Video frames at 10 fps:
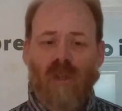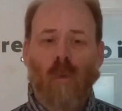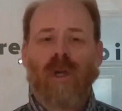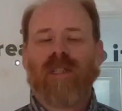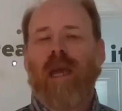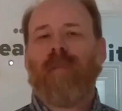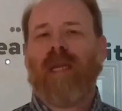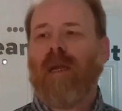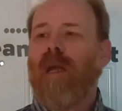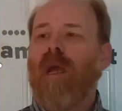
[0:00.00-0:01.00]
So what does that
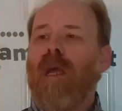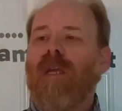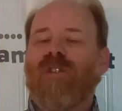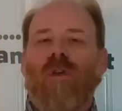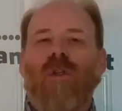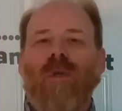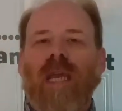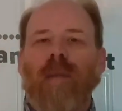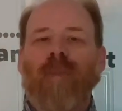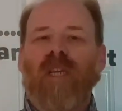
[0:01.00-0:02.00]
mean? So you
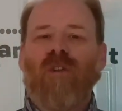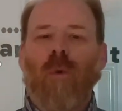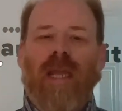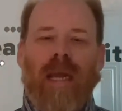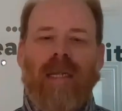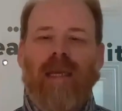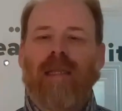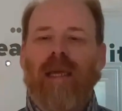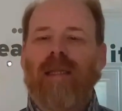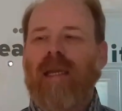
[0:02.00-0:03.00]
can't be doing
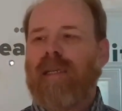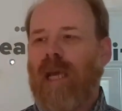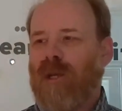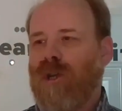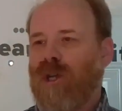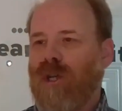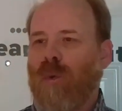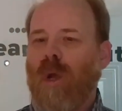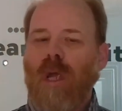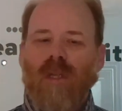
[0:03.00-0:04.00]
anything that they tell you to
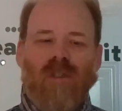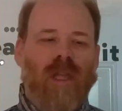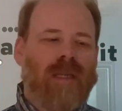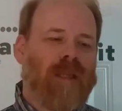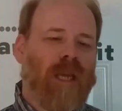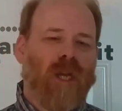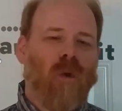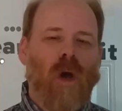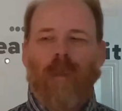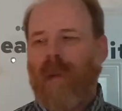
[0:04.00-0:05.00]
do. So they say, you
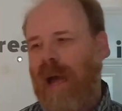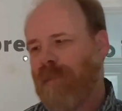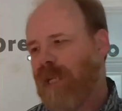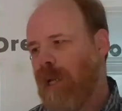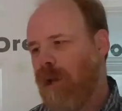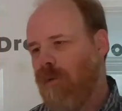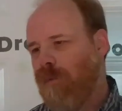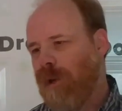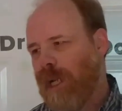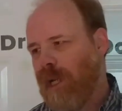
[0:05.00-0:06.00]
know what, bobtail
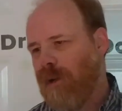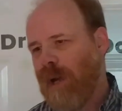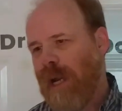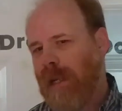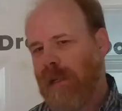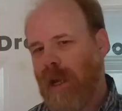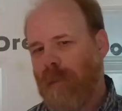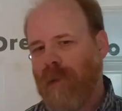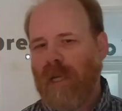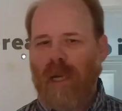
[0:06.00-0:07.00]
over here and
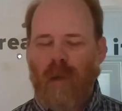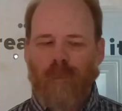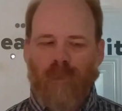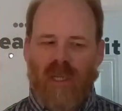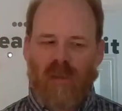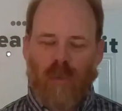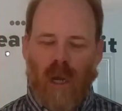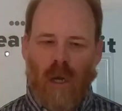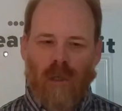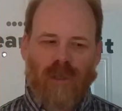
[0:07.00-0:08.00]
uh, pick up these
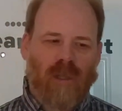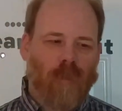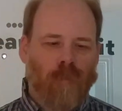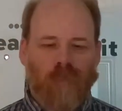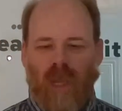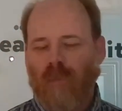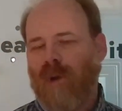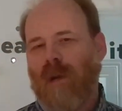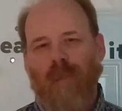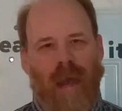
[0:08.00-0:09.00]
parts and
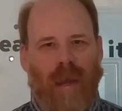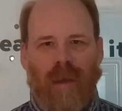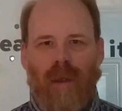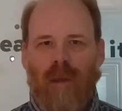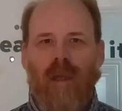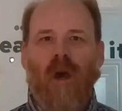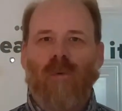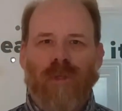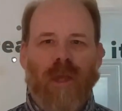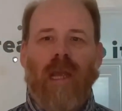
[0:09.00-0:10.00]
bring them back.
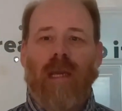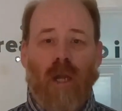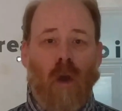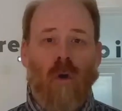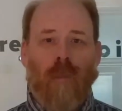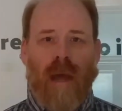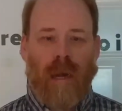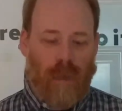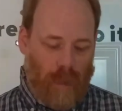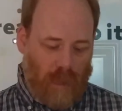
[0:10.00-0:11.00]
No, they know
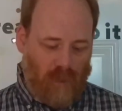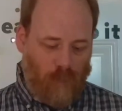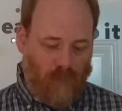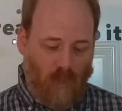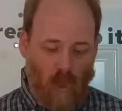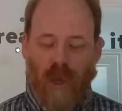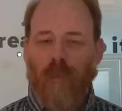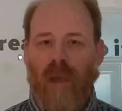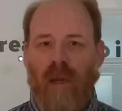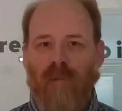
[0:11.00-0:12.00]
about it. It's for
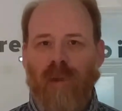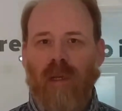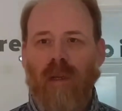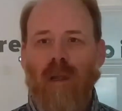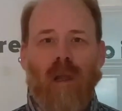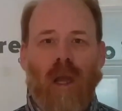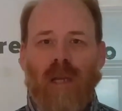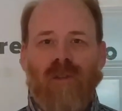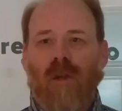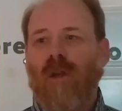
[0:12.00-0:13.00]
their benefit.
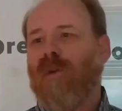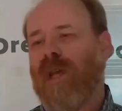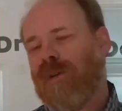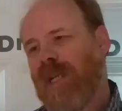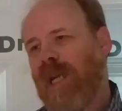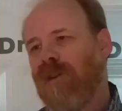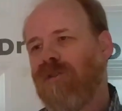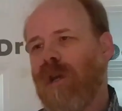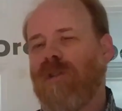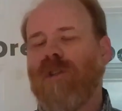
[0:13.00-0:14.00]
And so no, they go take your
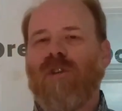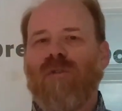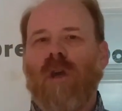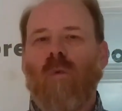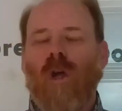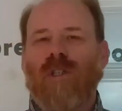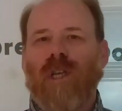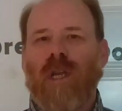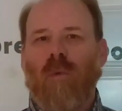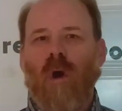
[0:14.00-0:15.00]
truck to the truck wash
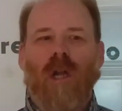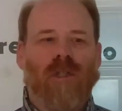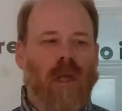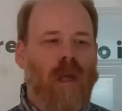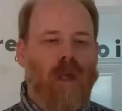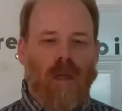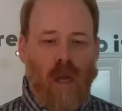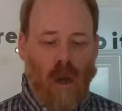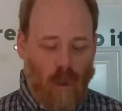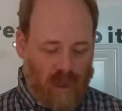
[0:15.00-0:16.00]
and get it washed.
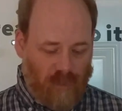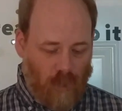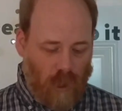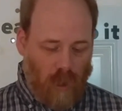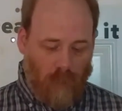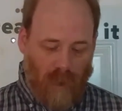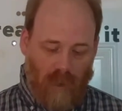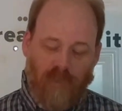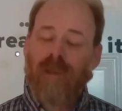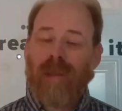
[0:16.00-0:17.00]
No, it's for their
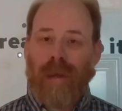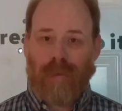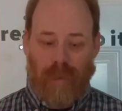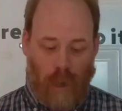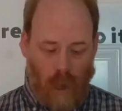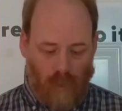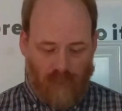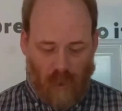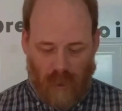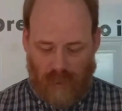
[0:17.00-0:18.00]
benefit. That is not
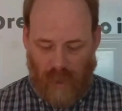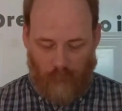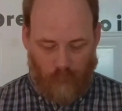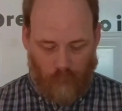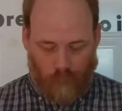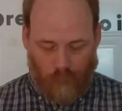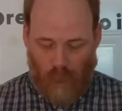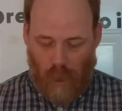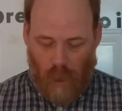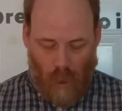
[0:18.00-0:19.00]
off duty time.
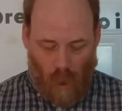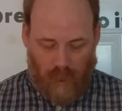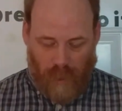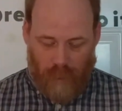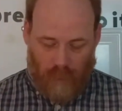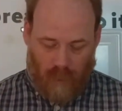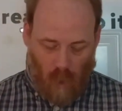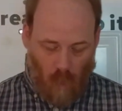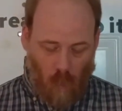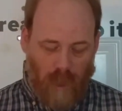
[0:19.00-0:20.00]
Okay,
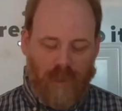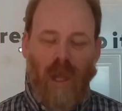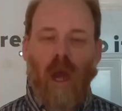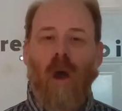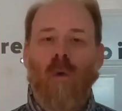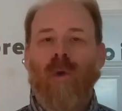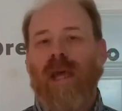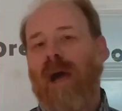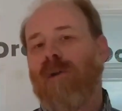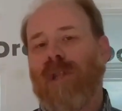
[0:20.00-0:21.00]
so with or
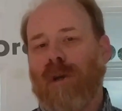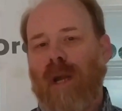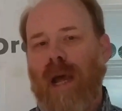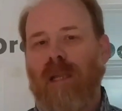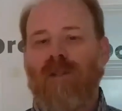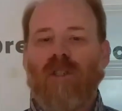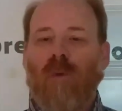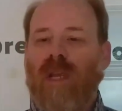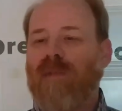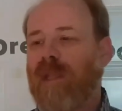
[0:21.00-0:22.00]
without their knowledge.
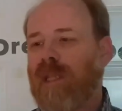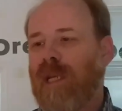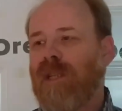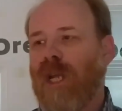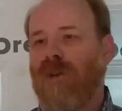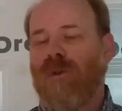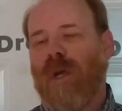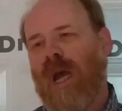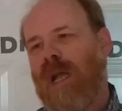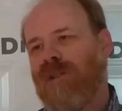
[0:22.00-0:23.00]
So even things that you're
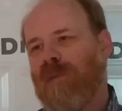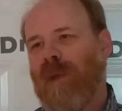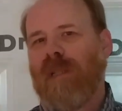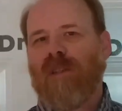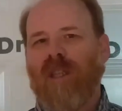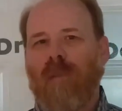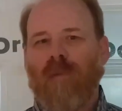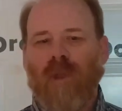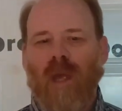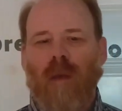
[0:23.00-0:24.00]
doing, I'll just pick this up
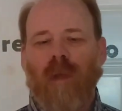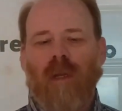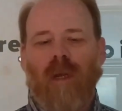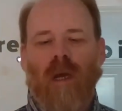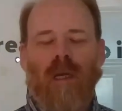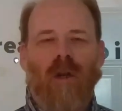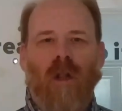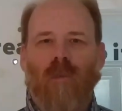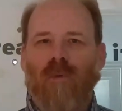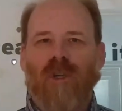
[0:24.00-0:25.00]
for them and uh, you
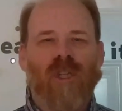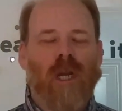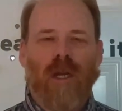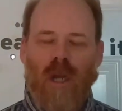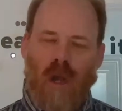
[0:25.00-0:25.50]
know appreciate it.